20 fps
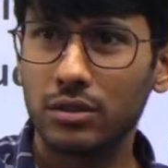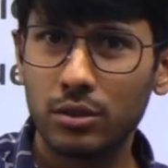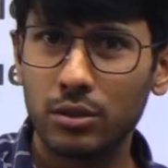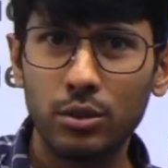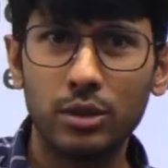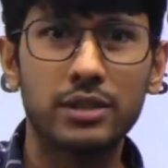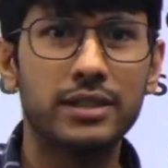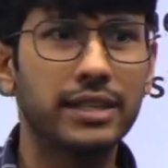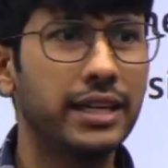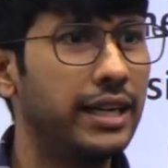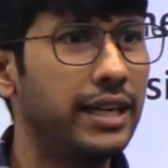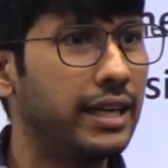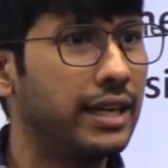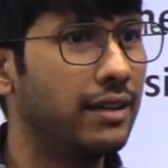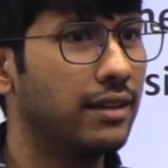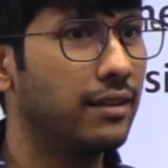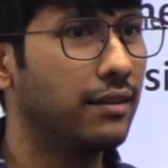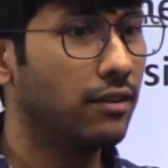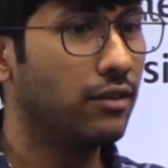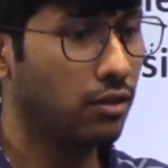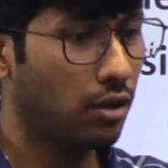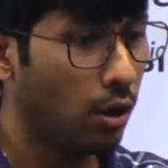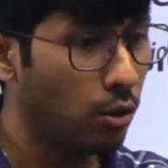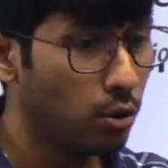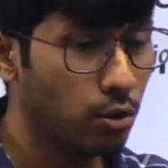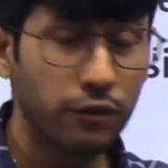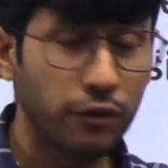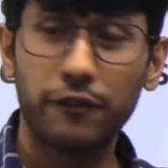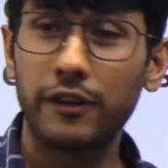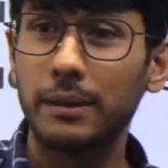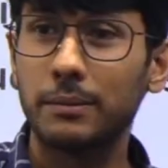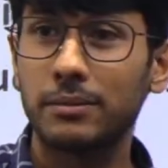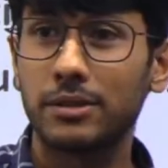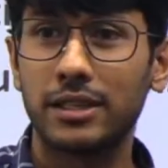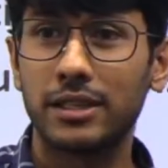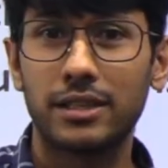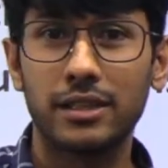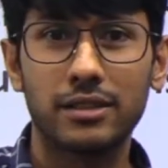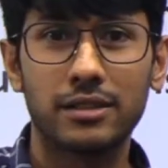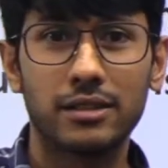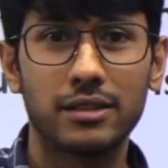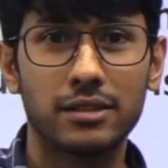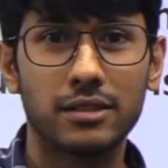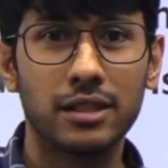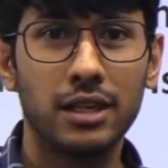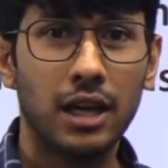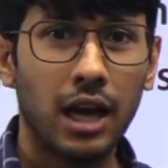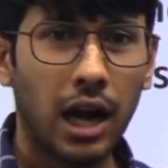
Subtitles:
good sentences, how to frame sentences,